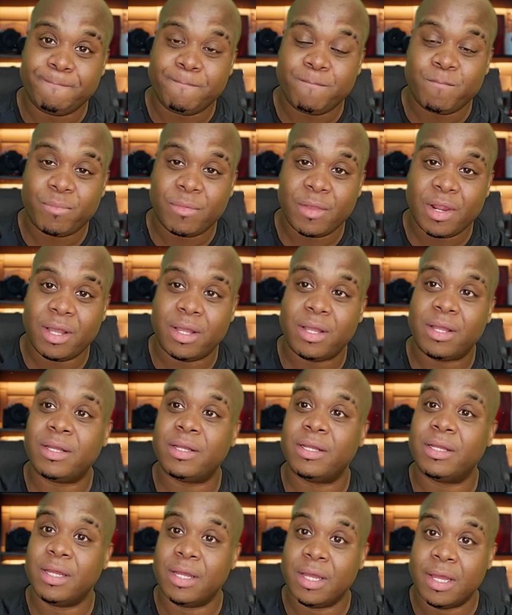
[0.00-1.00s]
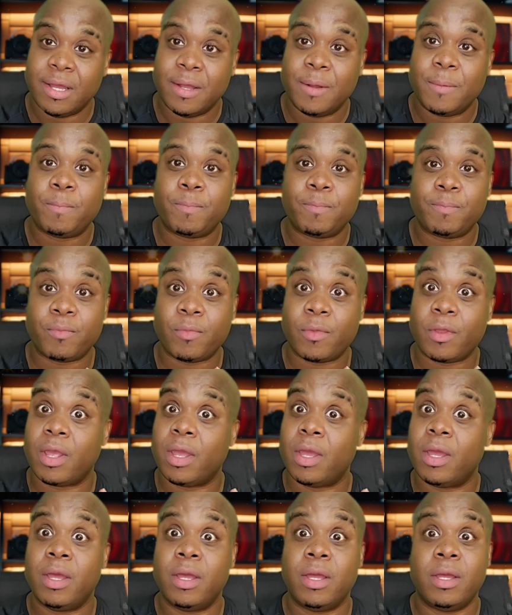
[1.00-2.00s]
Believe that you should stop
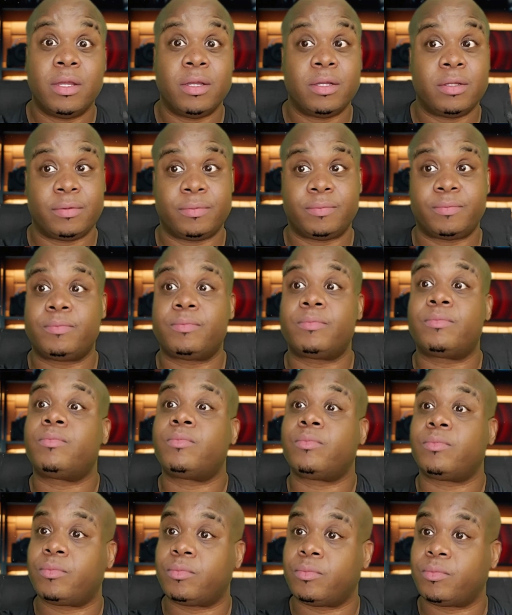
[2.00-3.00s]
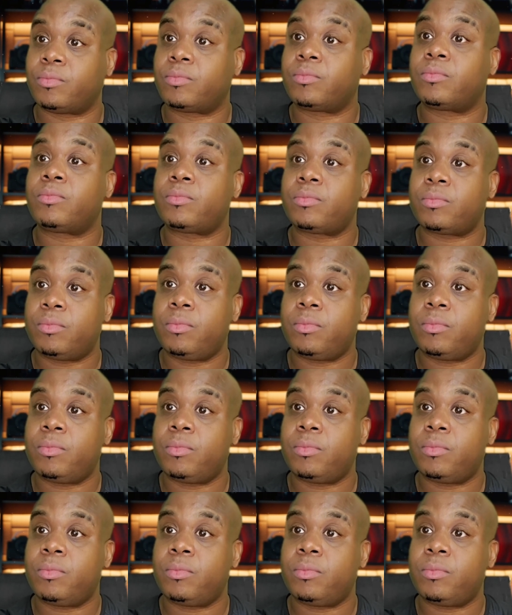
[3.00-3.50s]
somewhere before going